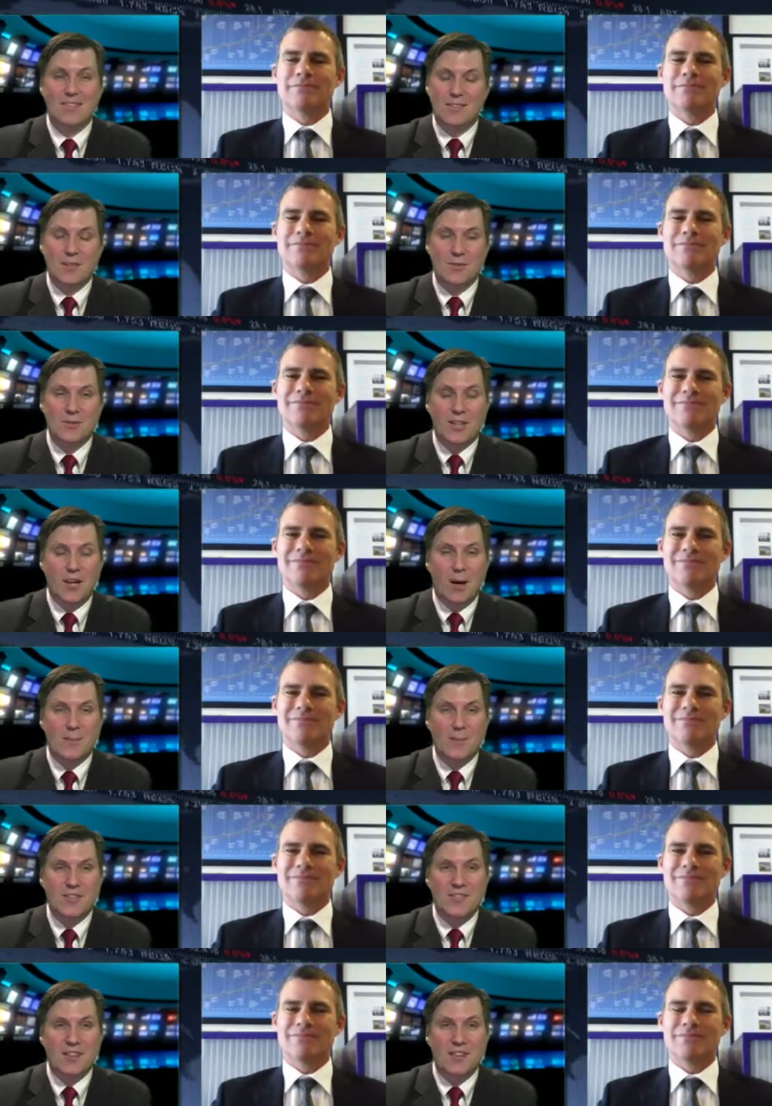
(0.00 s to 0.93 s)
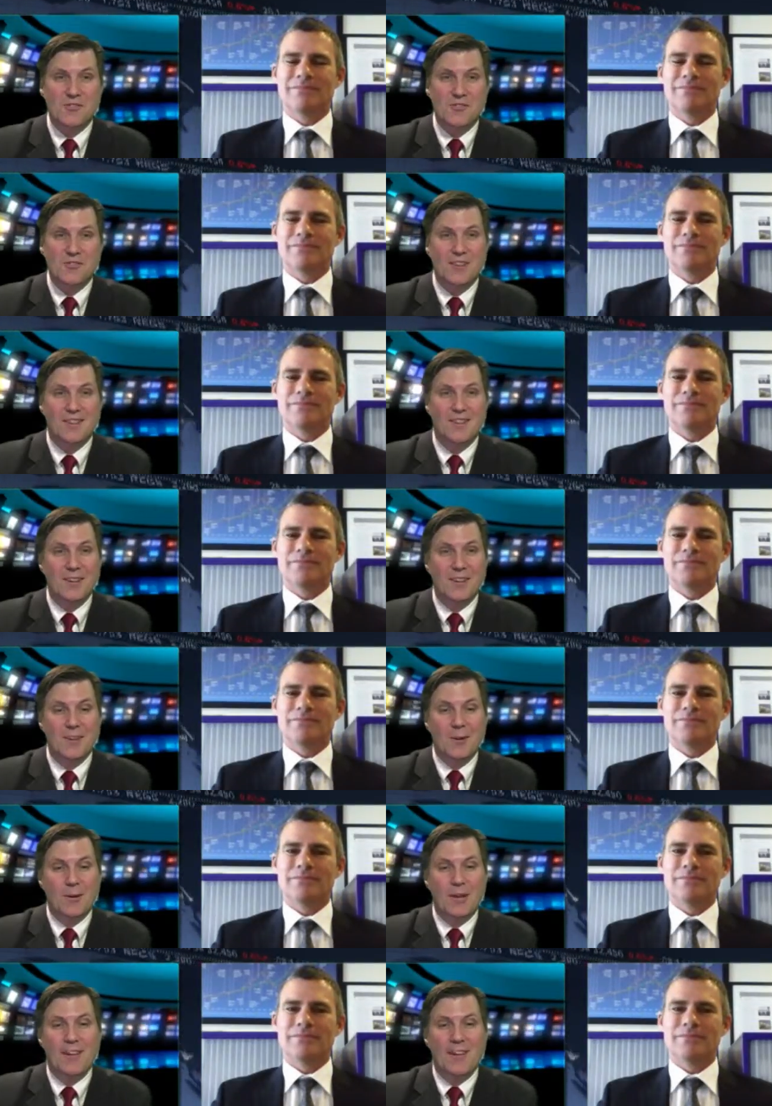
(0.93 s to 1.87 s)
Speaker 1: Sounds like common sense. Uh,
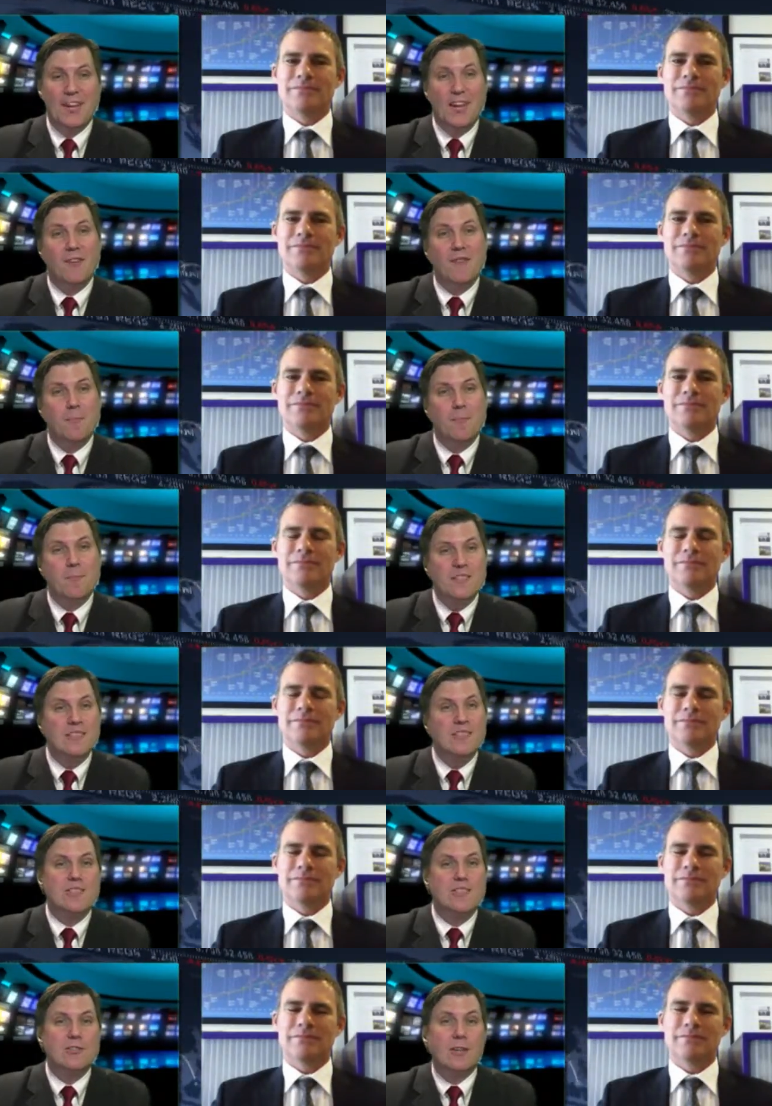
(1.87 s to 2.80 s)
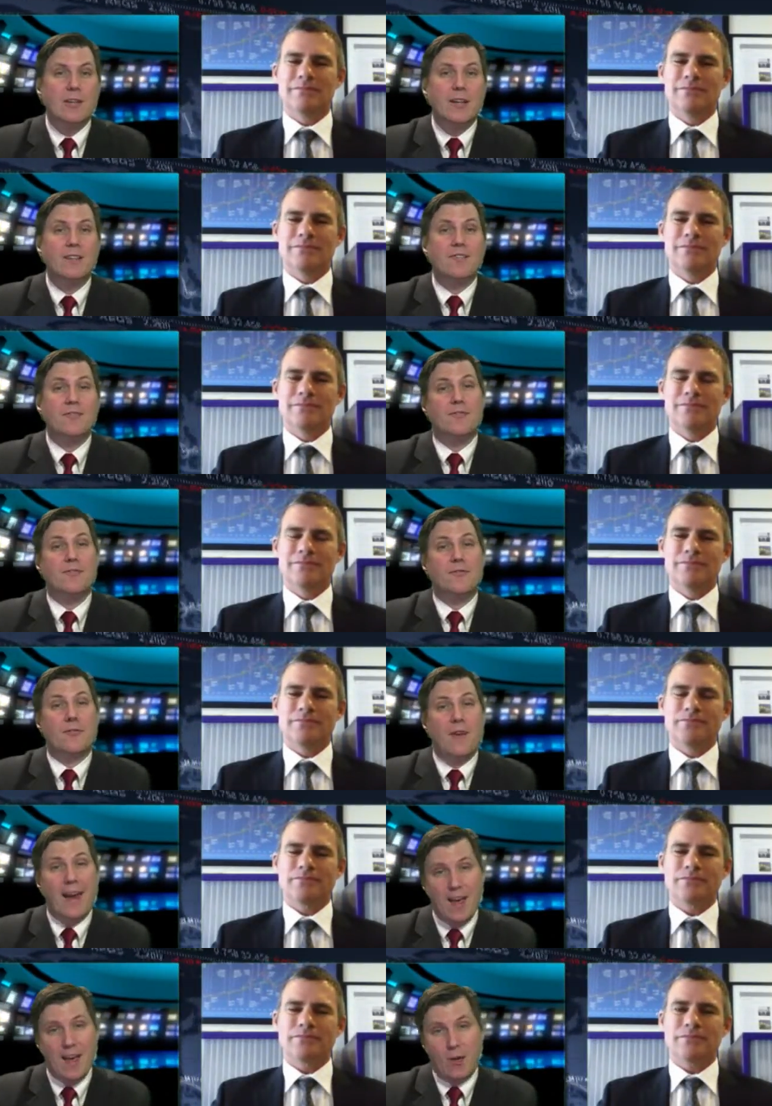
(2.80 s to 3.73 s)
if a business is looking
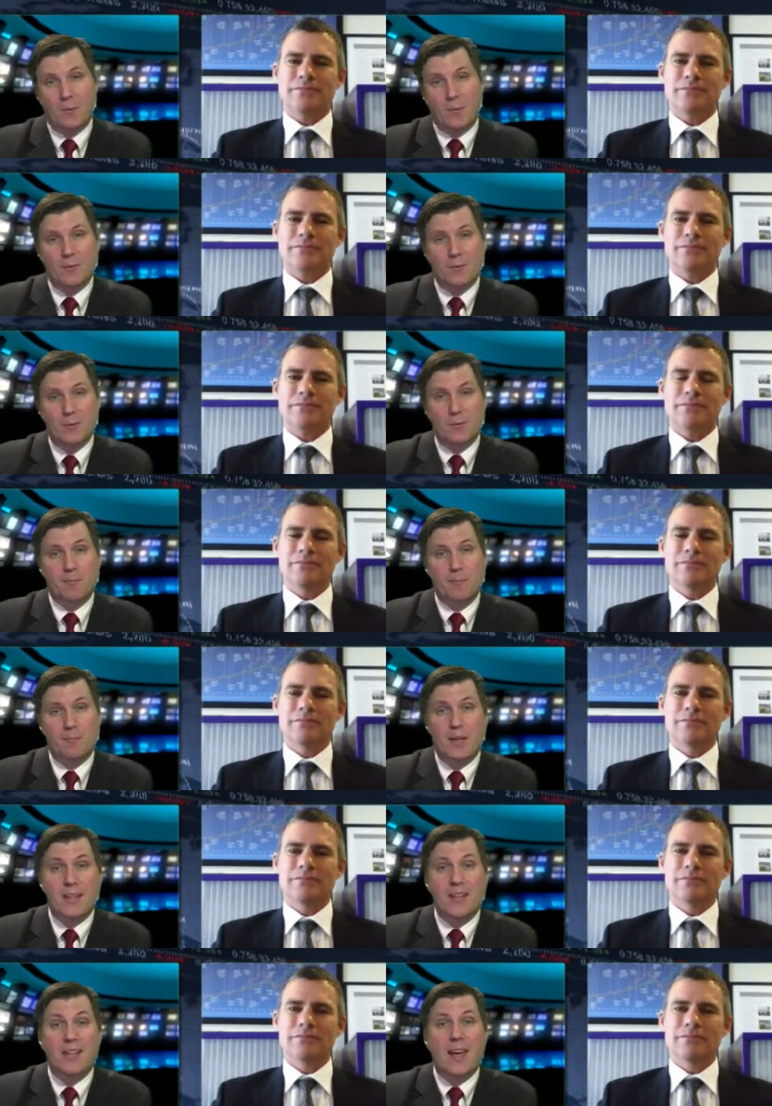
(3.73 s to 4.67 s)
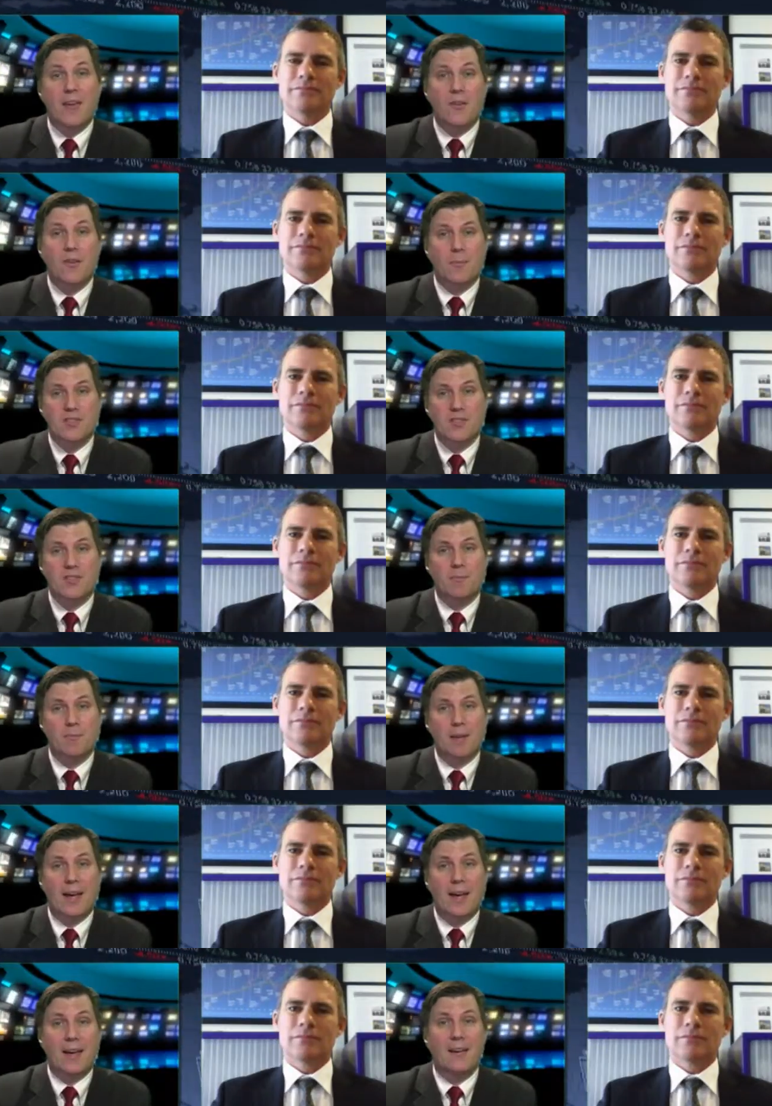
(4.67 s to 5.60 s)
for help with putting together a business
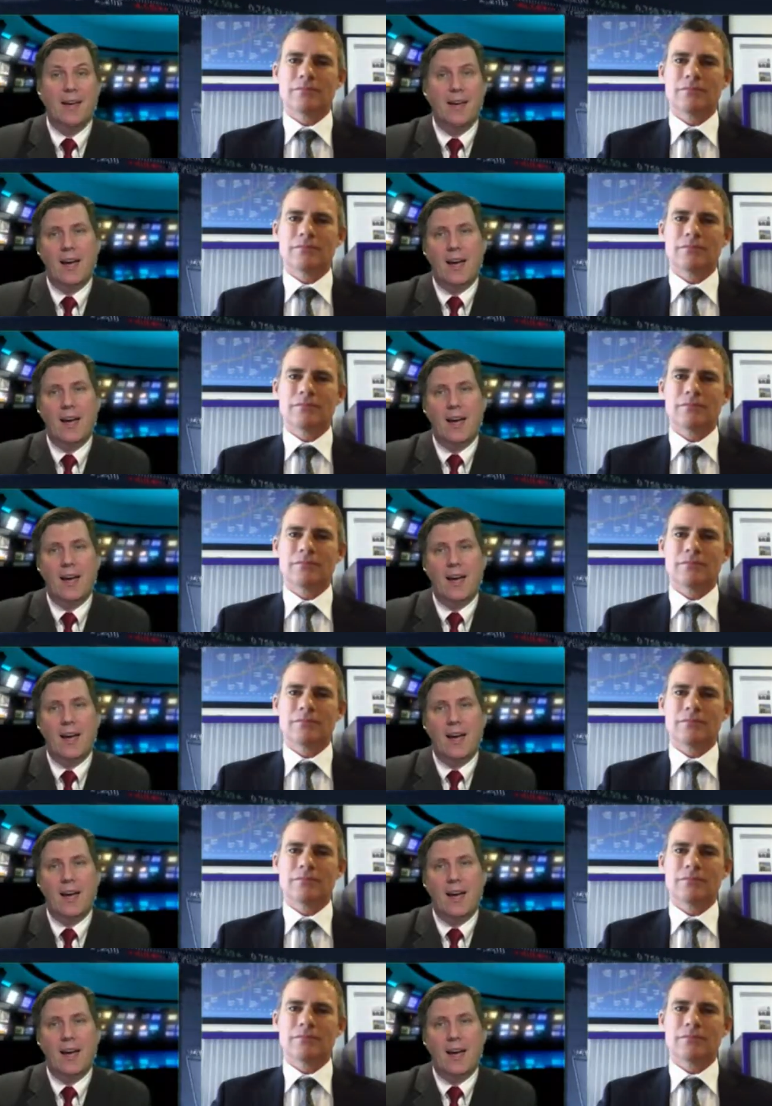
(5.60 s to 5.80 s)
plan,